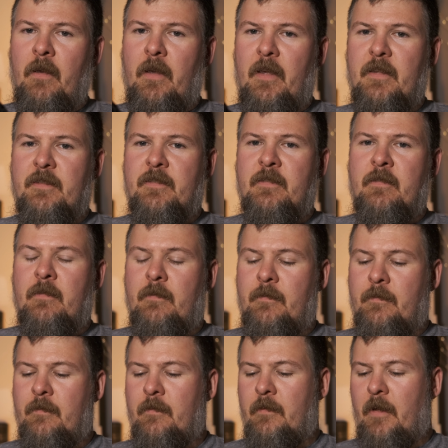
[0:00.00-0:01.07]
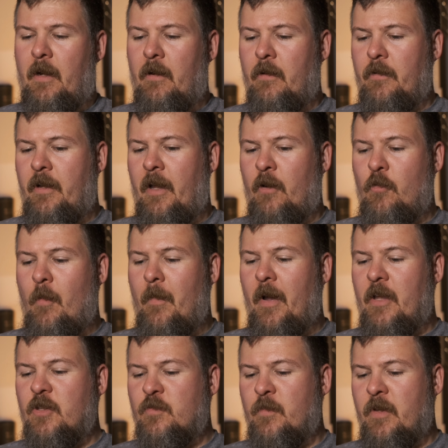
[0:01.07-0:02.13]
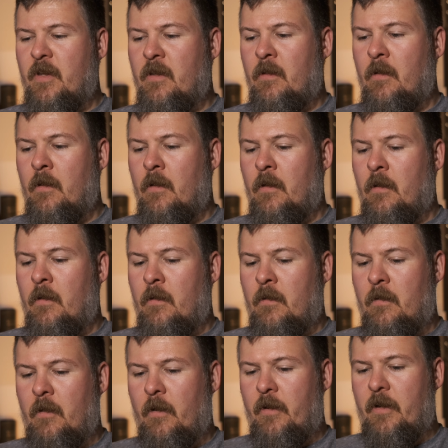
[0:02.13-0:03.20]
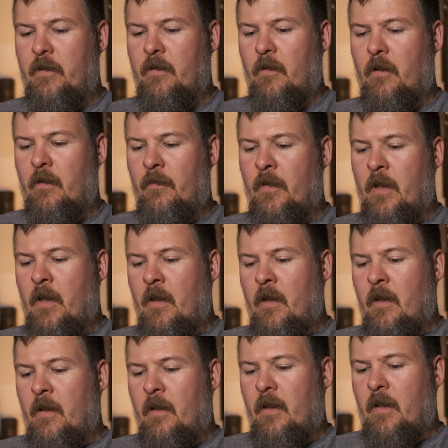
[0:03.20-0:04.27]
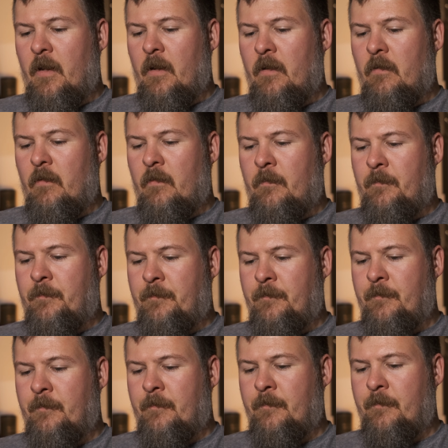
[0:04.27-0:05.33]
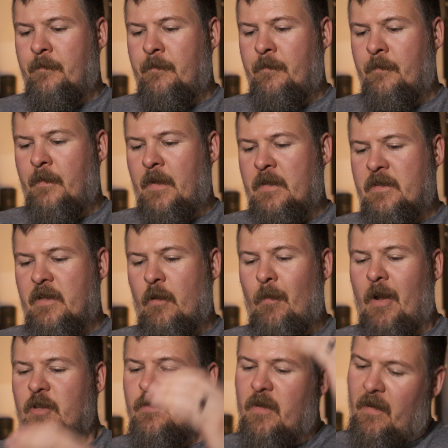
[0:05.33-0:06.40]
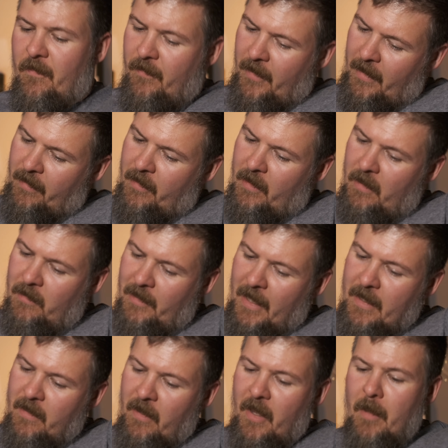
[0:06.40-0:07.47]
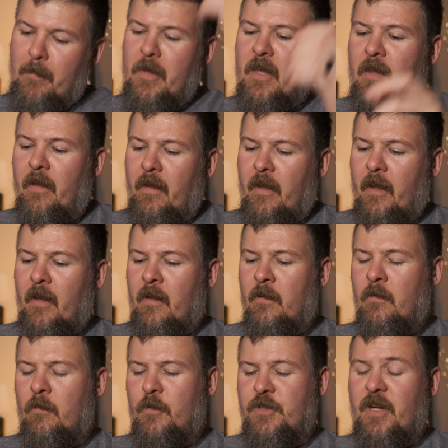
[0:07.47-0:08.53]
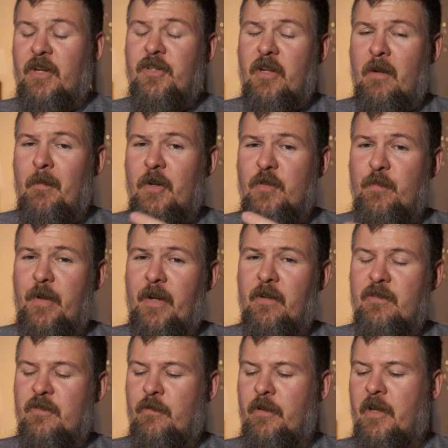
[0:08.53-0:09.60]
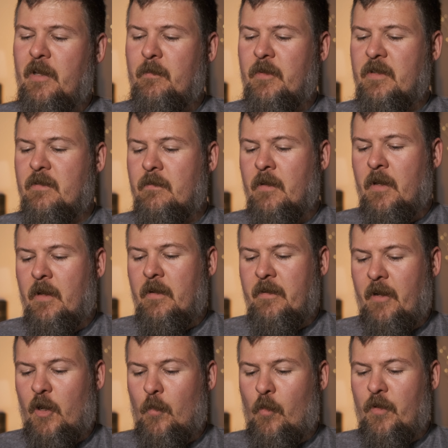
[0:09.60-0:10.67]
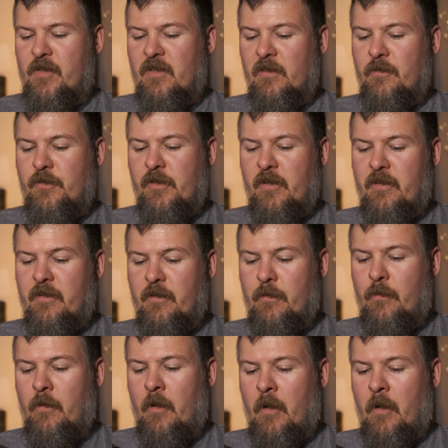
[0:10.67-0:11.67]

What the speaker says: I don't know. It kind of reminds me. How to turn off? It reminds me of like the Leica ME I had, which actually had a much bigger screen, but terrible resolution too.